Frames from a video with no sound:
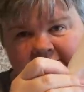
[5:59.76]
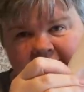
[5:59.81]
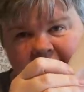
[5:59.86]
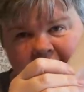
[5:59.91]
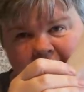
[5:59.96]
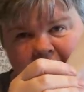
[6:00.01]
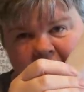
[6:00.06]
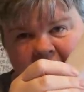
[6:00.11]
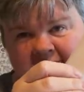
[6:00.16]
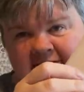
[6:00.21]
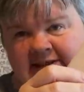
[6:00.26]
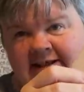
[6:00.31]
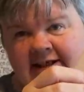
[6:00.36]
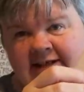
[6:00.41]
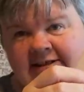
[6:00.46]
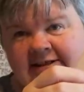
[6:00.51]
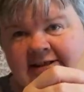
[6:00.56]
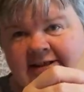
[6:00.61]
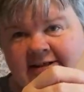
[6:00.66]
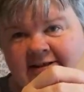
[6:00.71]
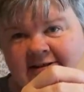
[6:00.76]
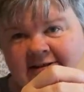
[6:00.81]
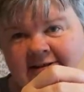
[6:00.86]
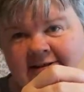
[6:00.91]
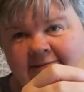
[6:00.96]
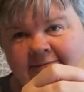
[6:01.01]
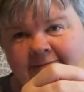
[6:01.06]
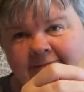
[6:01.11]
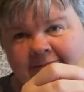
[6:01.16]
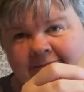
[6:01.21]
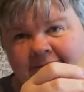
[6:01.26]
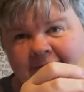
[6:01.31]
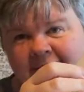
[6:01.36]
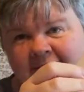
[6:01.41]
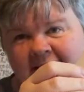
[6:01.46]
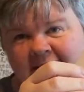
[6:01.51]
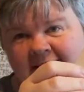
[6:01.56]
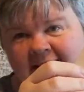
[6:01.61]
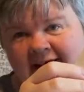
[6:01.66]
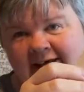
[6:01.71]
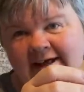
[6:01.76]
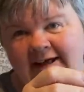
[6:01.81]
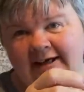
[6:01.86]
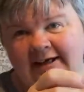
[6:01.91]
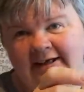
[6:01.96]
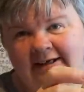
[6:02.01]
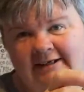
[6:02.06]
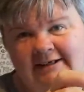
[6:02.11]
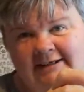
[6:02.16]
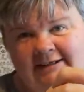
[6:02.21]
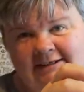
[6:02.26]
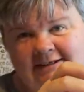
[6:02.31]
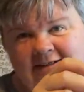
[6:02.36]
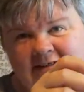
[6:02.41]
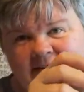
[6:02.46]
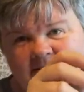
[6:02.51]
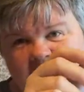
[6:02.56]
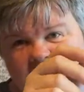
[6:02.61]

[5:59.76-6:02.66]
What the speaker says: and the poinsettias. So